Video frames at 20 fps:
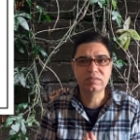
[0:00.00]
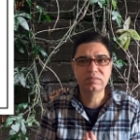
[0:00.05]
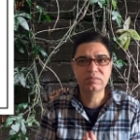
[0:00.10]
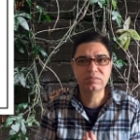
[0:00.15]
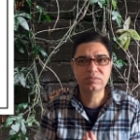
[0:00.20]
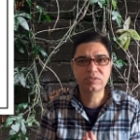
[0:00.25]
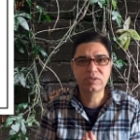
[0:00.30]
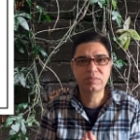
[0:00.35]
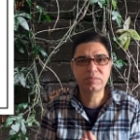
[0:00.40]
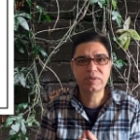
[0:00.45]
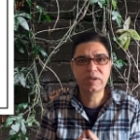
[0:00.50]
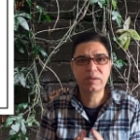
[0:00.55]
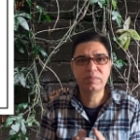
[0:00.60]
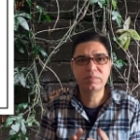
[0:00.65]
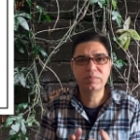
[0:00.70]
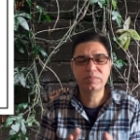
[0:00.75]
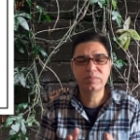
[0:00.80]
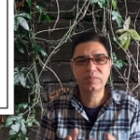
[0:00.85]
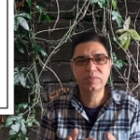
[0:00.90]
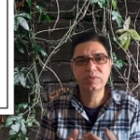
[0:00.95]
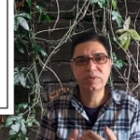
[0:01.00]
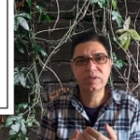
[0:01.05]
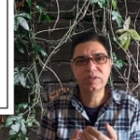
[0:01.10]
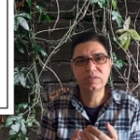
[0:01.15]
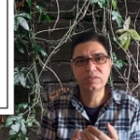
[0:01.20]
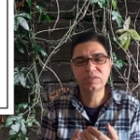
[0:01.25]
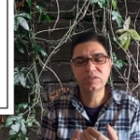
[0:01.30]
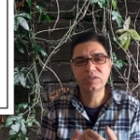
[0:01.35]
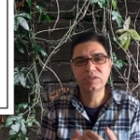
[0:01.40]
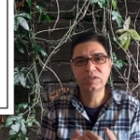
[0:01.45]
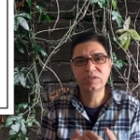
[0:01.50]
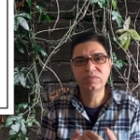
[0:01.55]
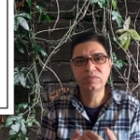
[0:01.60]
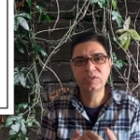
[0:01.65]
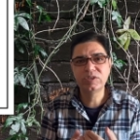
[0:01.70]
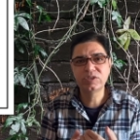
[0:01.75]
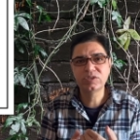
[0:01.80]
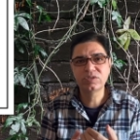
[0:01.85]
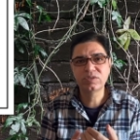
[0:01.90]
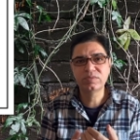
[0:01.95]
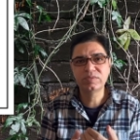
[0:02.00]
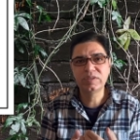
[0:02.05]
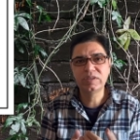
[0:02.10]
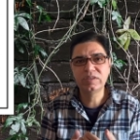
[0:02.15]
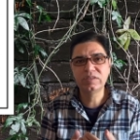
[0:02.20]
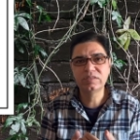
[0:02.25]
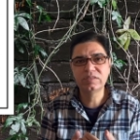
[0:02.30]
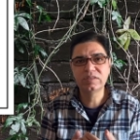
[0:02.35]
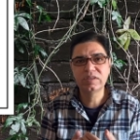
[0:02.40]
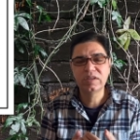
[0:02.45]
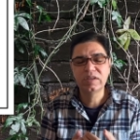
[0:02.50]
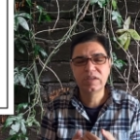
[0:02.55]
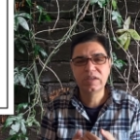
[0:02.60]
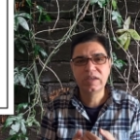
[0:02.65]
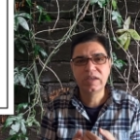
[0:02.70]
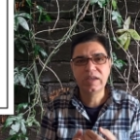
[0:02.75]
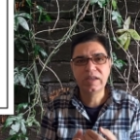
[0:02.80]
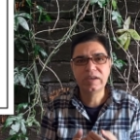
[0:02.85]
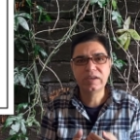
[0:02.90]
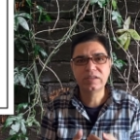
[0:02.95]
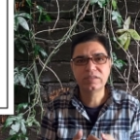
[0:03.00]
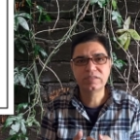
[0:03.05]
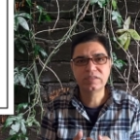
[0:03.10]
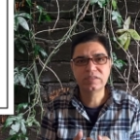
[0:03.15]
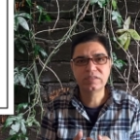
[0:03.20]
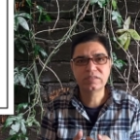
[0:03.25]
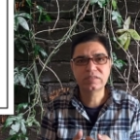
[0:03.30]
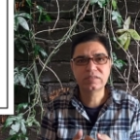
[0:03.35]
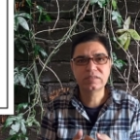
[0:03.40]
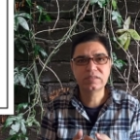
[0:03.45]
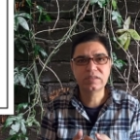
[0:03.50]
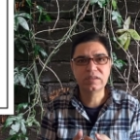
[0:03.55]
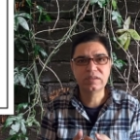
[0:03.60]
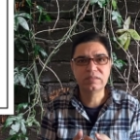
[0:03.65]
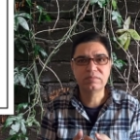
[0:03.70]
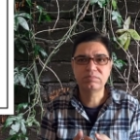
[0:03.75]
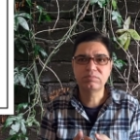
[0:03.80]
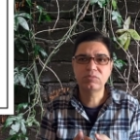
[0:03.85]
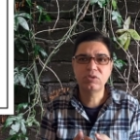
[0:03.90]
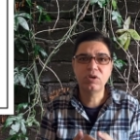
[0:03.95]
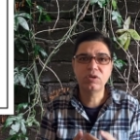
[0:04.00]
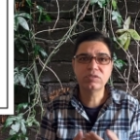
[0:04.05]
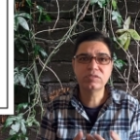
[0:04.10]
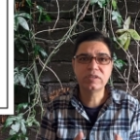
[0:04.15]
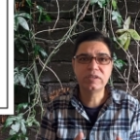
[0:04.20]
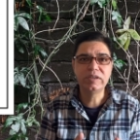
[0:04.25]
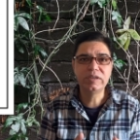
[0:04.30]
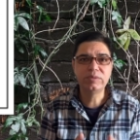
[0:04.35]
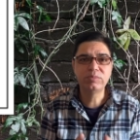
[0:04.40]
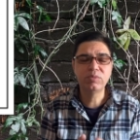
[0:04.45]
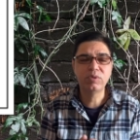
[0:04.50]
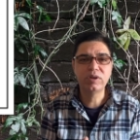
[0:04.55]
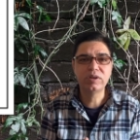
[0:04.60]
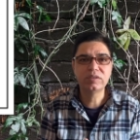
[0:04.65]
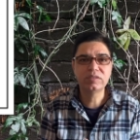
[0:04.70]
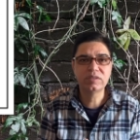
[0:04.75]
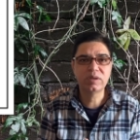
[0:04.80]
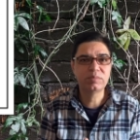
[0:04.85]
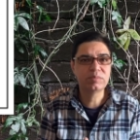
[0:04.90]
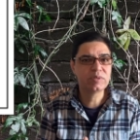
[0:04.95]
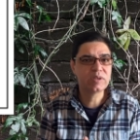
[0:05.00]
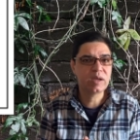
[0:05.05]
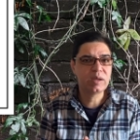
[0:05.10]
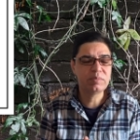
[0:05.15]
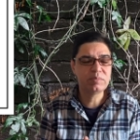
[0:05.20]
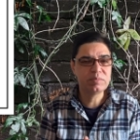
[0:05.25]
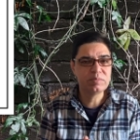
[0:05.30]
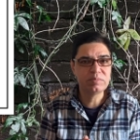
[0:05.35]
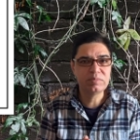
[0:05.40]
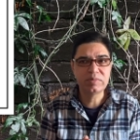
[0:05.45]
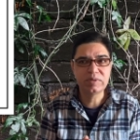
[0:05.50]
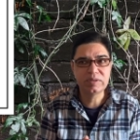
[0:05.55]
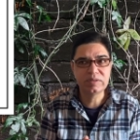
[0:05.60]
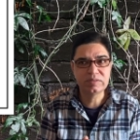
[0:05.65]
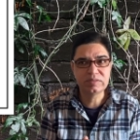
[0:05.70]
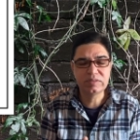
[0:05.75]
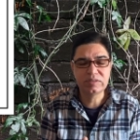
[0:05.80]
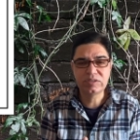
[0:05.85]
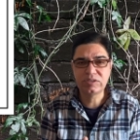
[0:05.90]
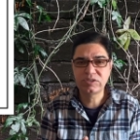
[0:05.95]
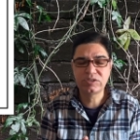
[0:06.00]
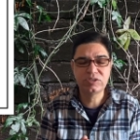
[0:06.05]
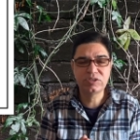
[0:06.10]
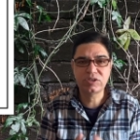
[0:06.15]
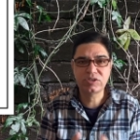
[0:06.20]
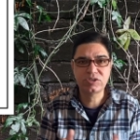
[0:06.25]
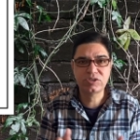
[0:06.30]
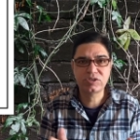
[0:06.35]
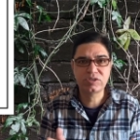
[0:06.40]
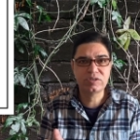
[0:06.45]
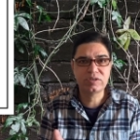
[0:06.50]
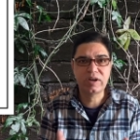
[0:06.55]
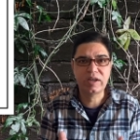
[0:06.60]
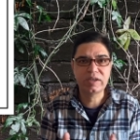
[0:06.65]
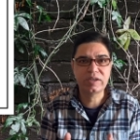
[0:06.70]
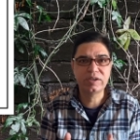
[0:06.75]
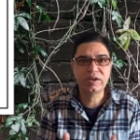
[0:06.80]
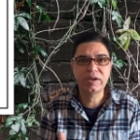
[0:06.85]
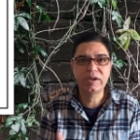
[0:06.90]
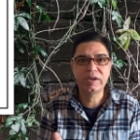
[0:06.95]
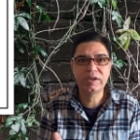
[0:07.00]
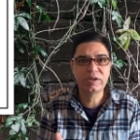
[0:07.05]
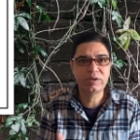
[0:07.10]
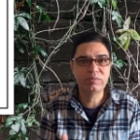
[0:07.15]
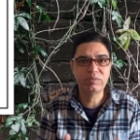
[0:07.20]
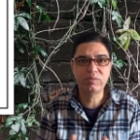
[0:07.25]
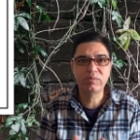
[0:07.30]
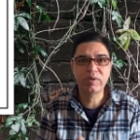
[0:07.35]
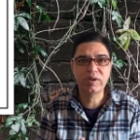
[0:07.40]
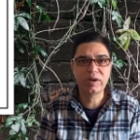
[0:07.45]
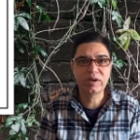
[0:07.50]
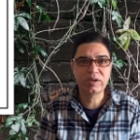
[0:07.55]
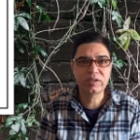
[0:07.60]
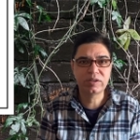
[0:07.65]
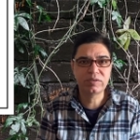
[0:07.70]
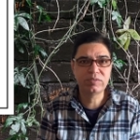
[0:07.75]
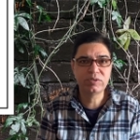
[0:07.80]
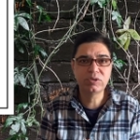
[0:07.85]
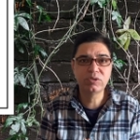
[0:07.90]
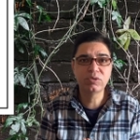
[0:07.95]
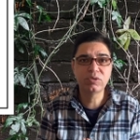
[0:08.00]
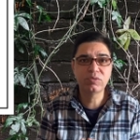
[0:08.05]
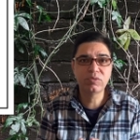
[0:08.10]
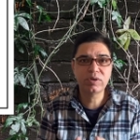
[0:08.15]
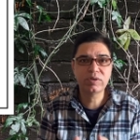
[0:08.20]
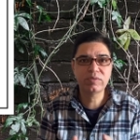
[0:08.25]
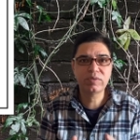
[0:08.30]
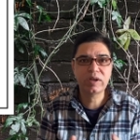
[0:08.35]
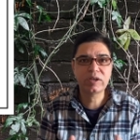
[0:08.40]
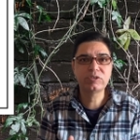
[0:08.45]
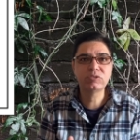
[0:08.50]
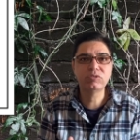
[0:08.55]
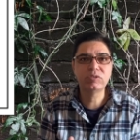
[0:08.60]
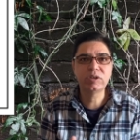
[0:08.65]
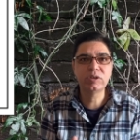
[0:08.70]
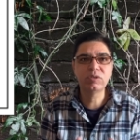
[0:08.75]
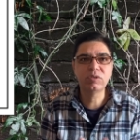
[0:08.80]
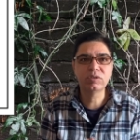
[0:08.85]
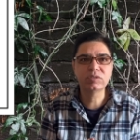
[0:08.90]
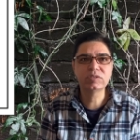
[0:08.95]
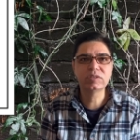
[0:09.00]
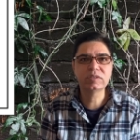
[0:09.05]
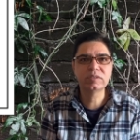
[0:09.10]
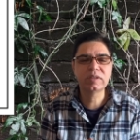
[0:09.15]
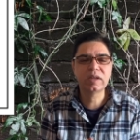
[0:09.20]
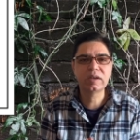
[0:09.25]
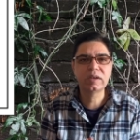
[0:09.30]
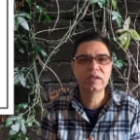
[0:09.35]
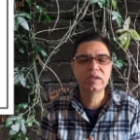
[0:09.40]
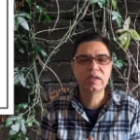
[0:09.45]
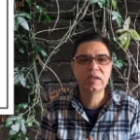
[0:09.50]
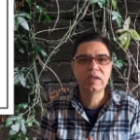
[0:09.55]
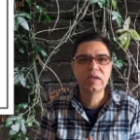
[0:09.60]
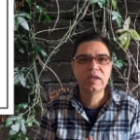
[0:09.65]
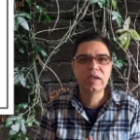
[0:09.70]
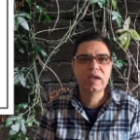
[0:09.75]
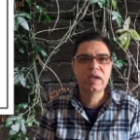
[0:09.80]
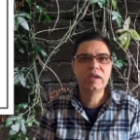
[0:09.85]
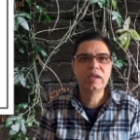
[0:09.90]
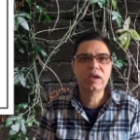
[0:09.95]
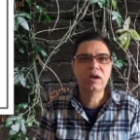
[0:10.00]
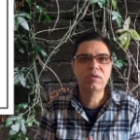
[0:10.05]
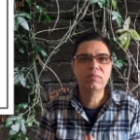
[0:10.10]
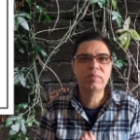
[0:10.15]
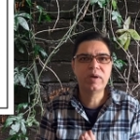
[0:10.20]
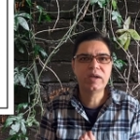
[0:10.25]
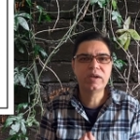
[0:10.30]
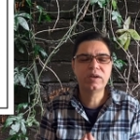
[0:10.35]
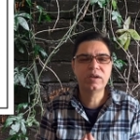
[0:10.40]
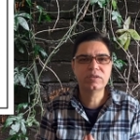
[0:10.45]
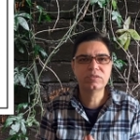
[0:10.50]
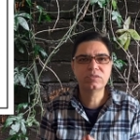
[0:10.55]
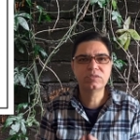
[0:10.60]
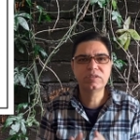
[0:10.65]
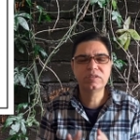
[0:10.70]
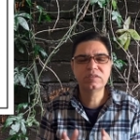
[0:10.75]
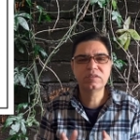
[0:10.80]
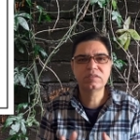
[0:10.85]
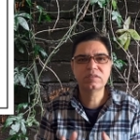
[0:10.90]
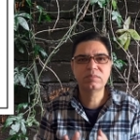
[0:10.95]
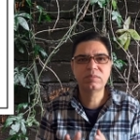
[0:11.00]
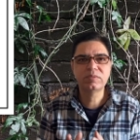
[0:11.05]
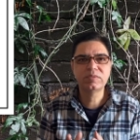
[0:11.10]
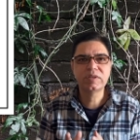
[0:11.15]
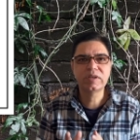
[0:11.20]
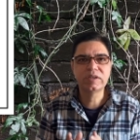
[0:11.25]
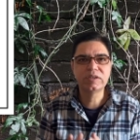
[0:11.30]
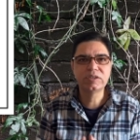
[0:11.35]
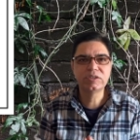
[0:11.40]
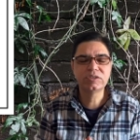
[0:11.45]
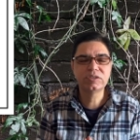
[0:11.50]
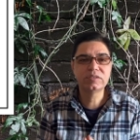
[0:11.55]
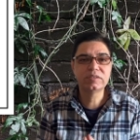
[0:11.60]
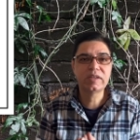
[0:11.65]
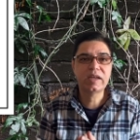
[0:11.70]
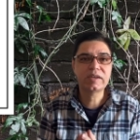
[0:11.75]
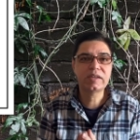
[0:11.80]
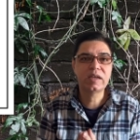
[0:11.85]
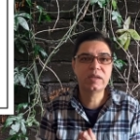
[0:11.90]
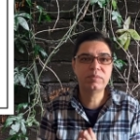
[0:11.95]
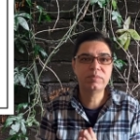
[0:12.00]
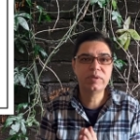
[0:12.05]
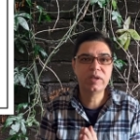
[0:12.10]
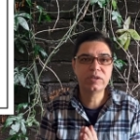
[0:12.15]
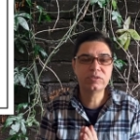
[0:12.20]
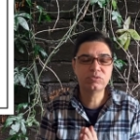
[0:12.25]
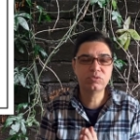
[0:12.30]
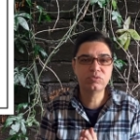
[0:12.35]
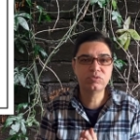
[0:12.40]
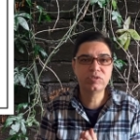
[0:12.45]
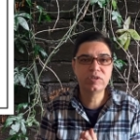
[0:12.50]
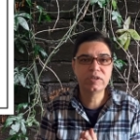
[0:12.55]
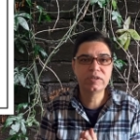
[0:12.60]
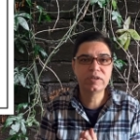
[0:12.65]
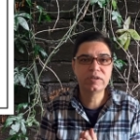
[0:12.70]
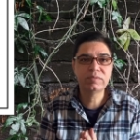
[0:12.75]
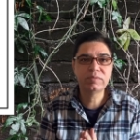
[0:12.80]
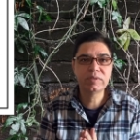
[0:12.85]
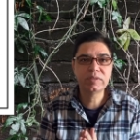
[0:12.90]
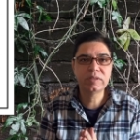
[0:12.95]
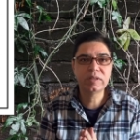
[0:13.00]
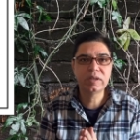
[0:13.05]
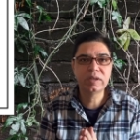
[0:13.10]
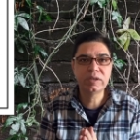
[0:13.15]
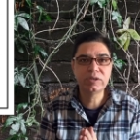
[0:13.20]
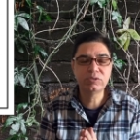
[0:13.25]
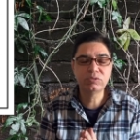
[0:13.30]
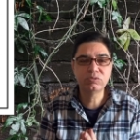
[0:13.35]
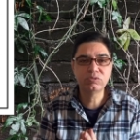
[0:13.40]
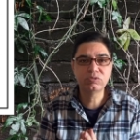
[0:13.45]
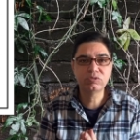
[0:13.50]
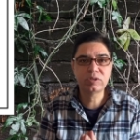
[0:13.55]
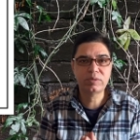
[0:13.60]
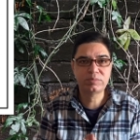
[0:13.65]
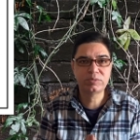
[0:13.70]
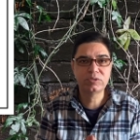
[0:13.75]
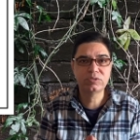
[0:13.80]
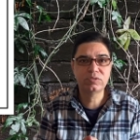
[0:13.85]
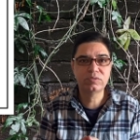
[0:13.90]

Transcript: Sometimes certain features of these illnesses cause a lead point. Sometimes it's just like related with one another. We don't know what actually causes that. Anyhow, by and large, so these are some of the conditions that can be associated with intussusception.